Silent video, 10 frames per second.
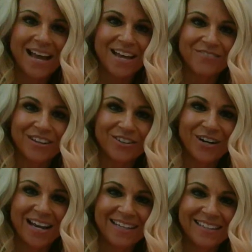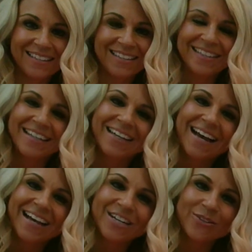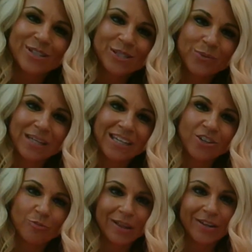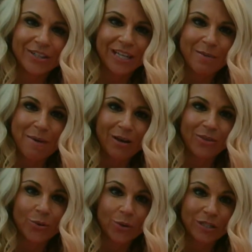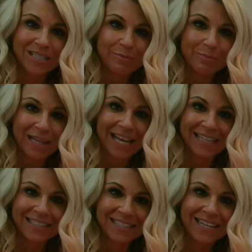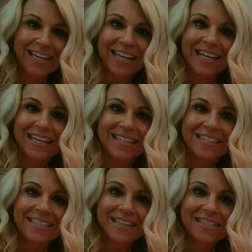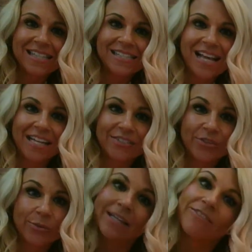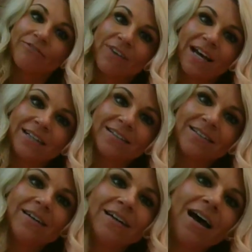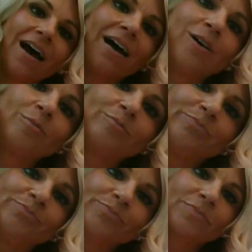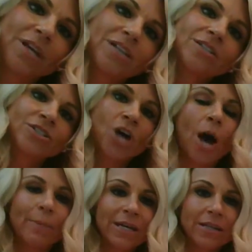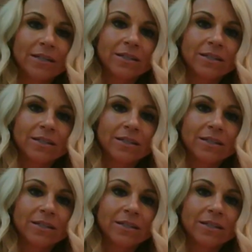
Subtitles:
Hi, fifth grade. I know this week you've been learning about the coordinate plane, and this is kind of a really fun um, topic